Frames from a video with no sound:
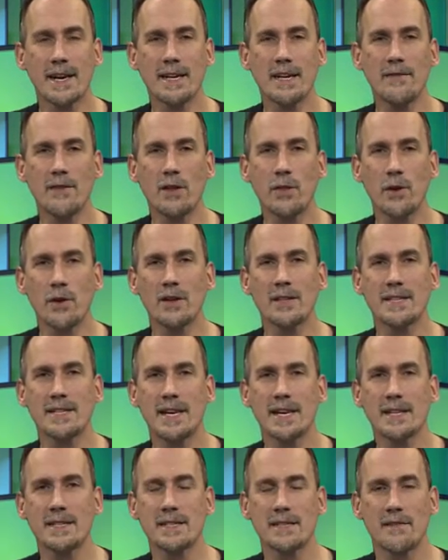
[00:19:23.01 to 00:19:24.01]
I'll give you 30
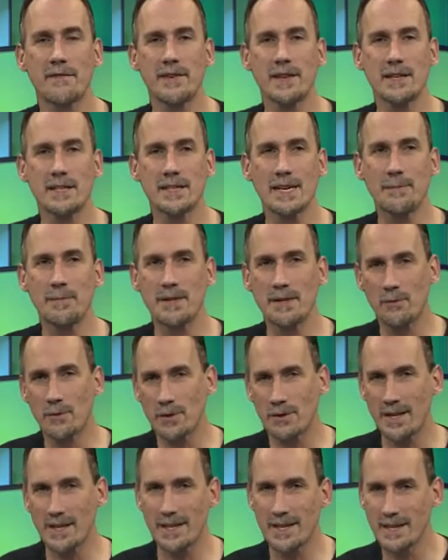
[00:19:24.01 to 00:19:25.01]
seconds to finish up, and then we'll
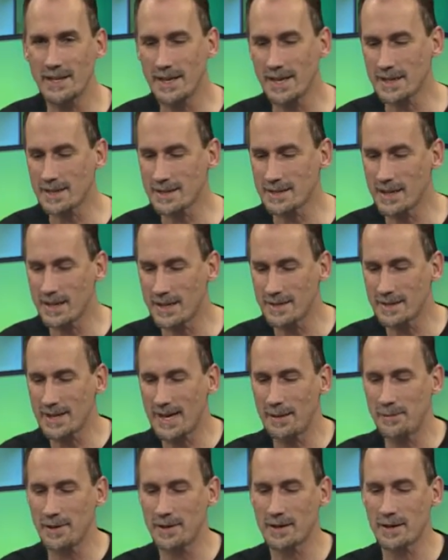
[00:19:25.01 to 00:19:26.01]
go on to the next uh,
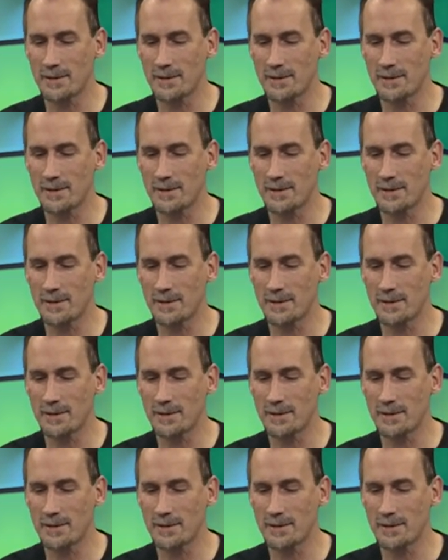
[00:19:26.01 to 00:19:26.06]
topic.